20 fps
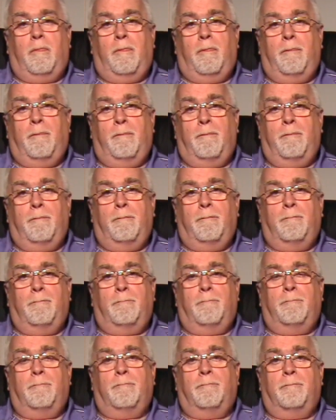
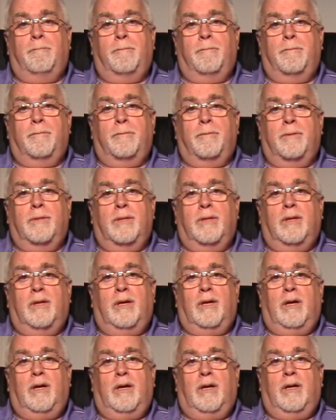
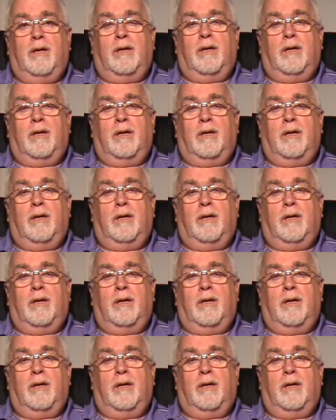No one is speaking in this clip.